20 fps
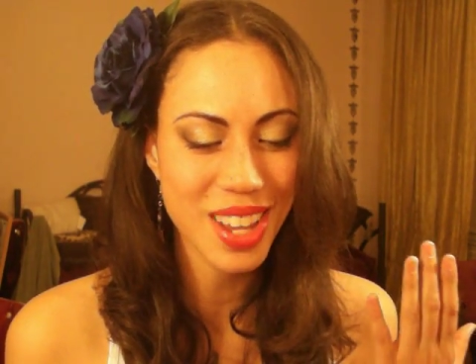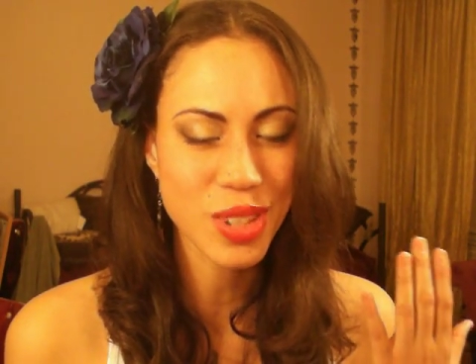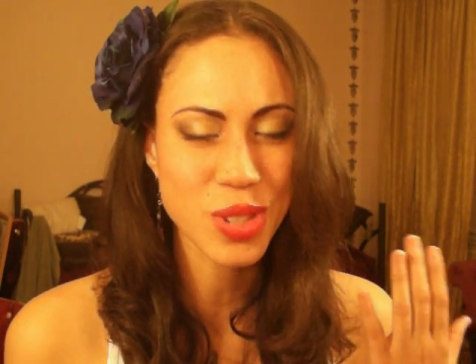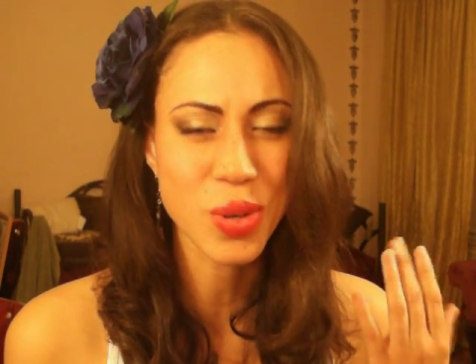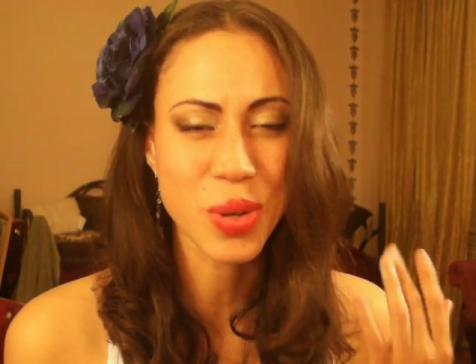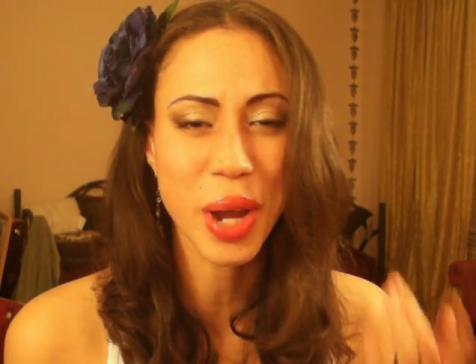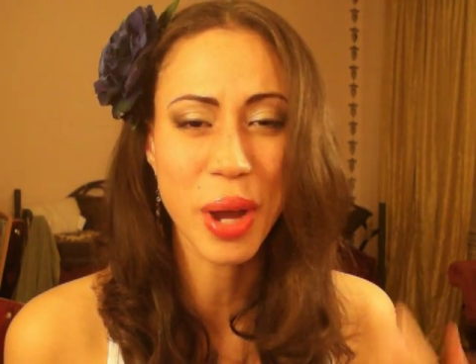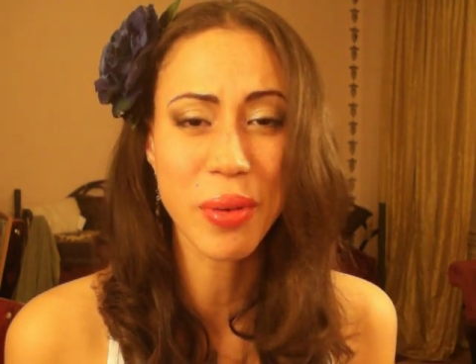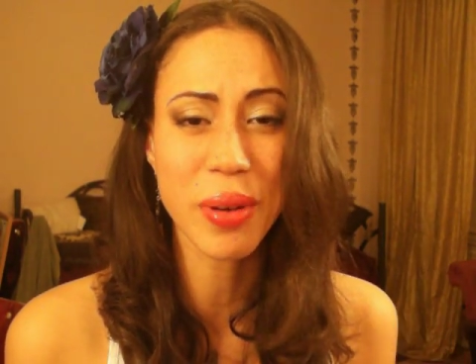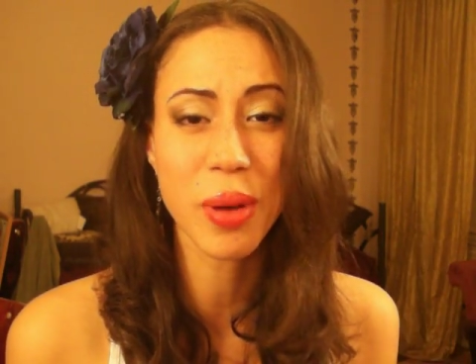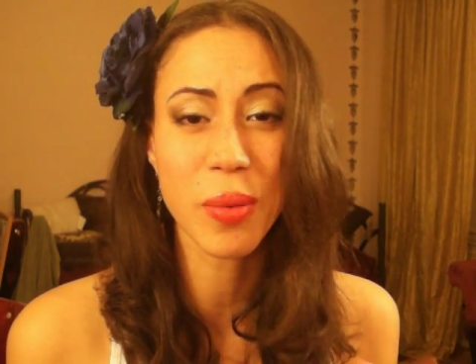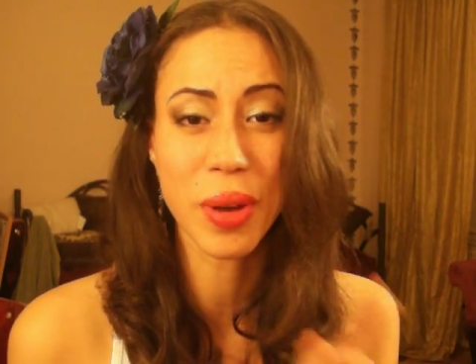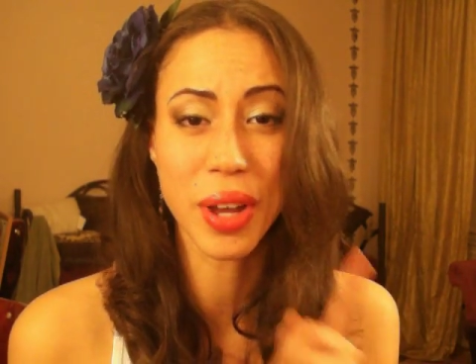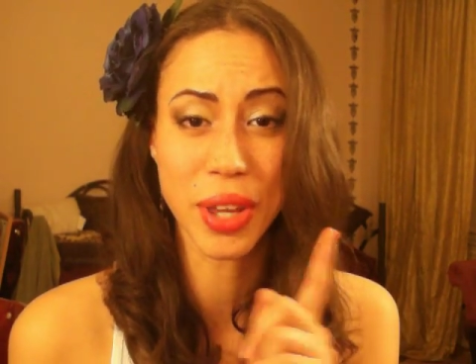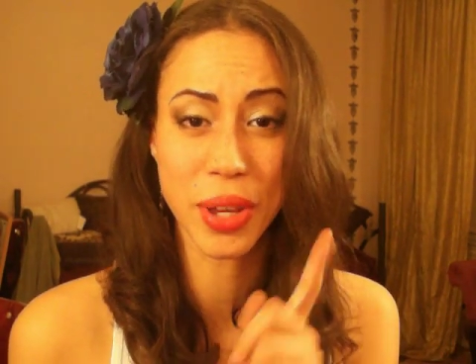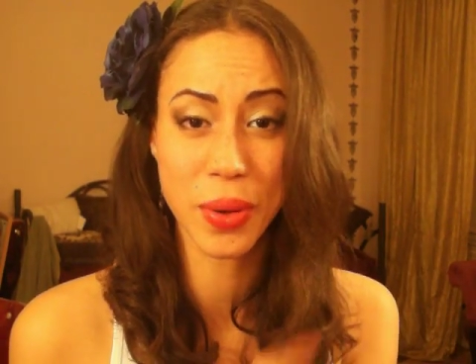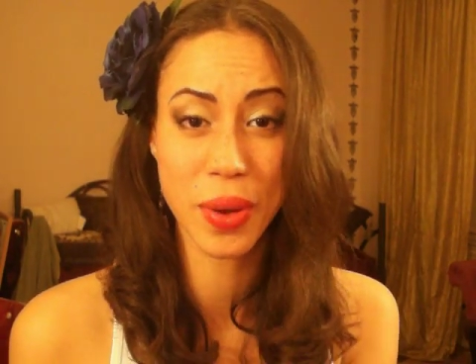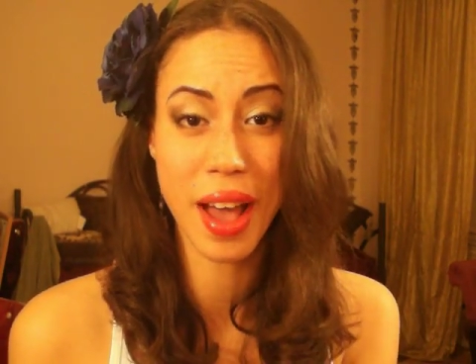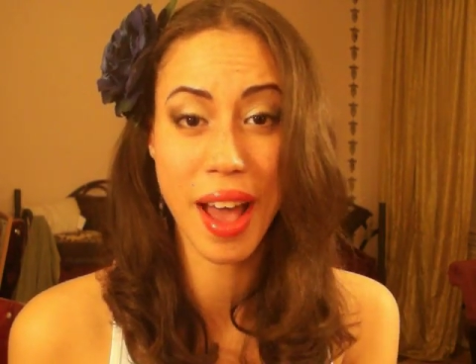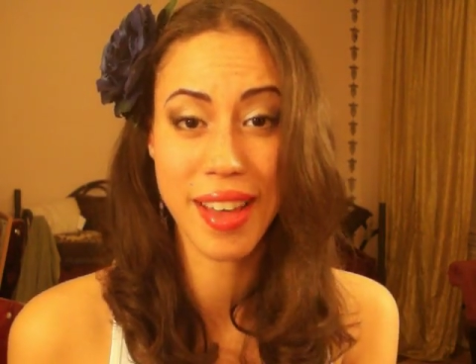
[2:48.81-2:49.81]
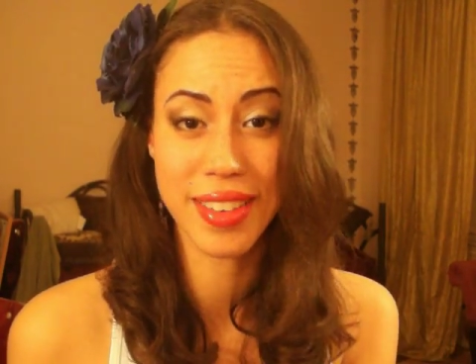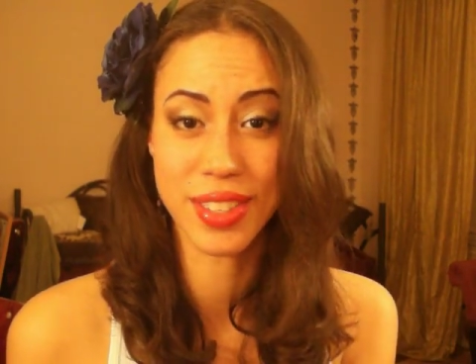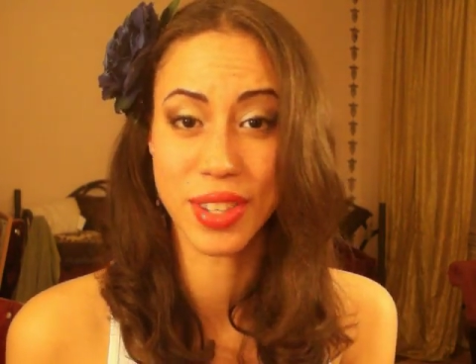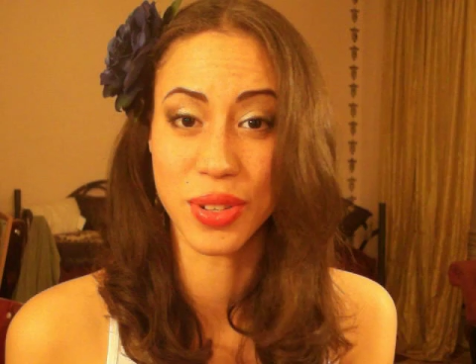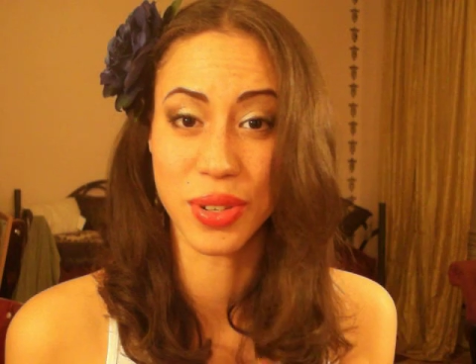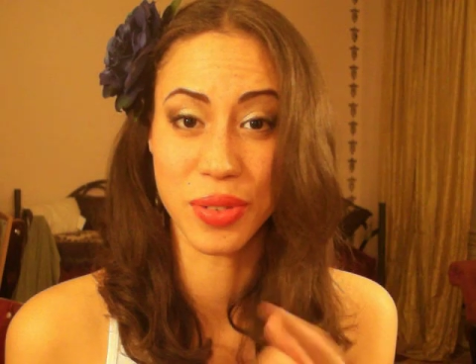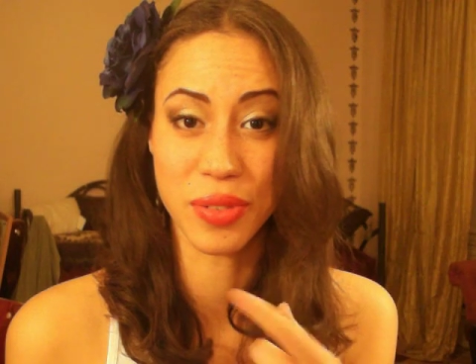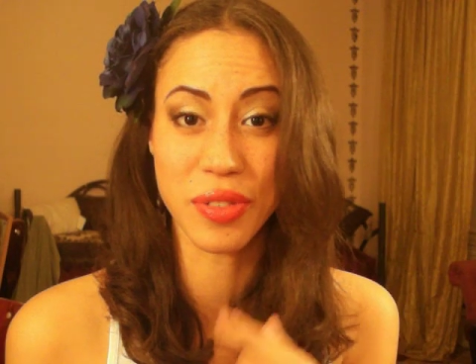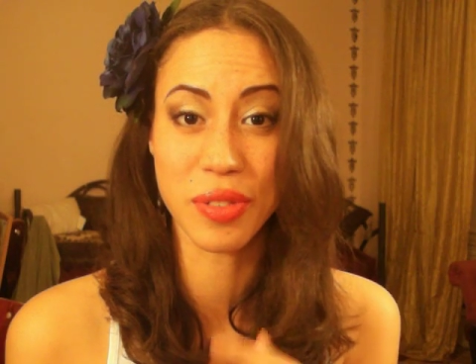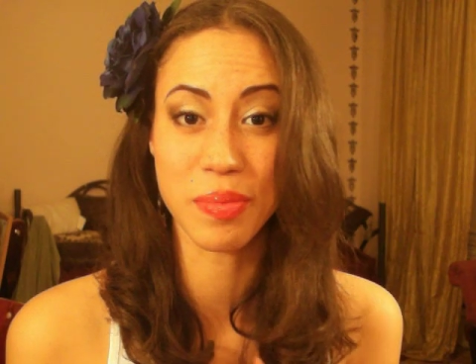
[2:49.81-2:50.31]
So now what I want you guys
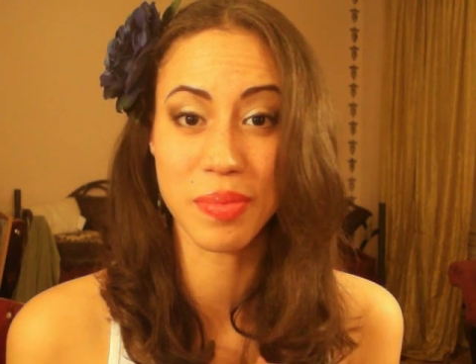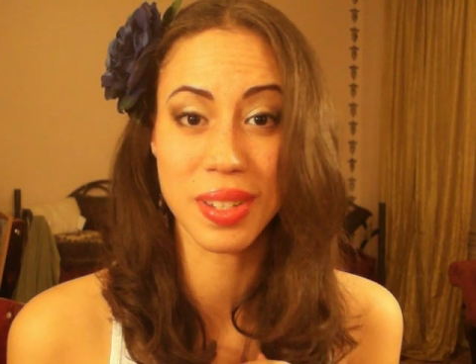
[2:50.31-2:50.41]
to do for